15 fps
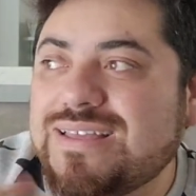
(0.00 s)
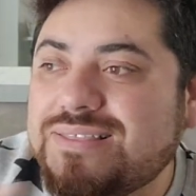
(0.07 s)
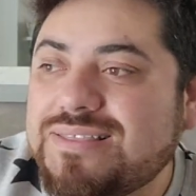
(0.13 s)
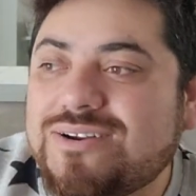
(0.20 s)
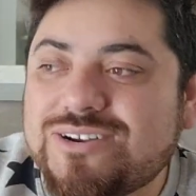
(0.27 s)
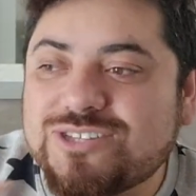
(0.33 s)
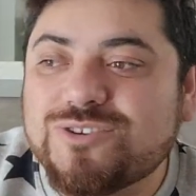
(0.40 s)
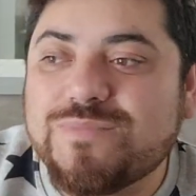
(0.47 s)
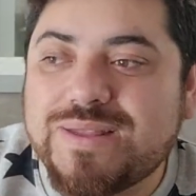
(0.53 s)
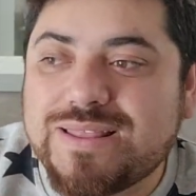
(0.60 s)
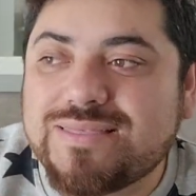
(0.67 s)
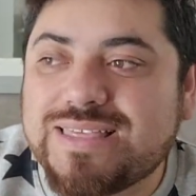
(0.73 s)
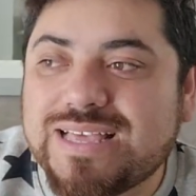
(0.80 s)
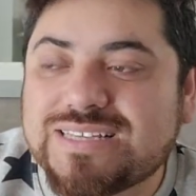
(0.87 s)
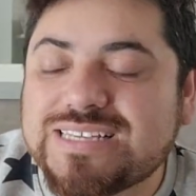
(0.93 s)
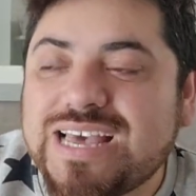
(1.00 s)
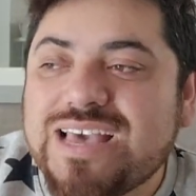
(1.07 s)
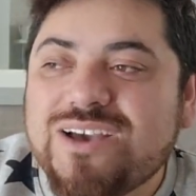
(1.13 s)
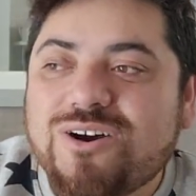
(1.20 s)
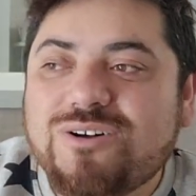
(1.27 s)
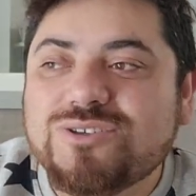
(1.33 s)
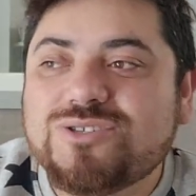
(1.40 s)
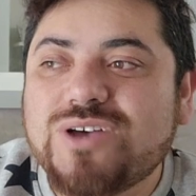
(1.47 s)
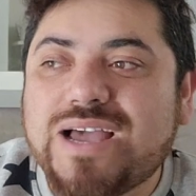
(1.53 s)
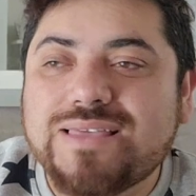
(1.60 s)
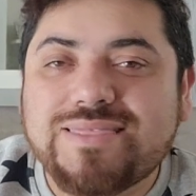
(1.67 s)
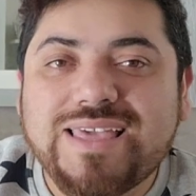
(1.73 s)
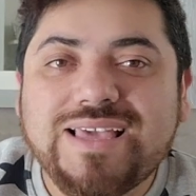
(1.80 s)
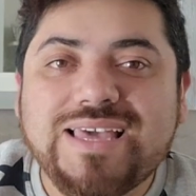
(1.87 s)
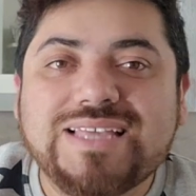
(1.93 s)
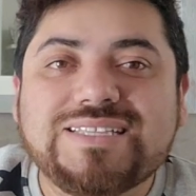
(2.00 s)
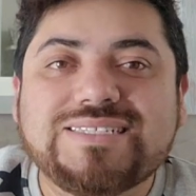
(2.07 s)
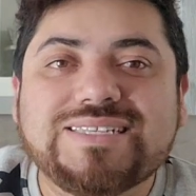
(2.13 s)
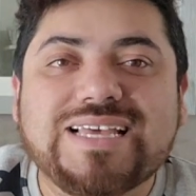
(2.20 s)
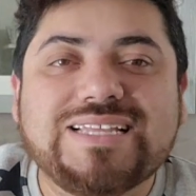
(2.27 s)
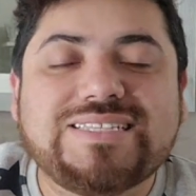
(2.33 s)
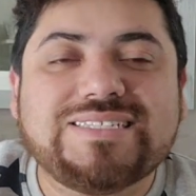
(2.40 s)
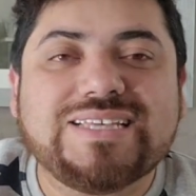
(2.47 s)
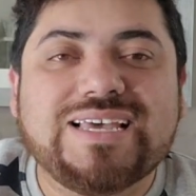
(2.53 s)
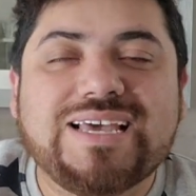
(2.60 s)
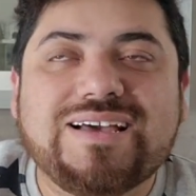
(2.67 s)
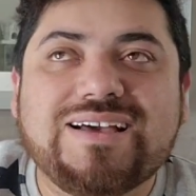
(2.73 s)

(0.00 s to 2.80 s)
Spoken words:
there are so many things. Also, I think it's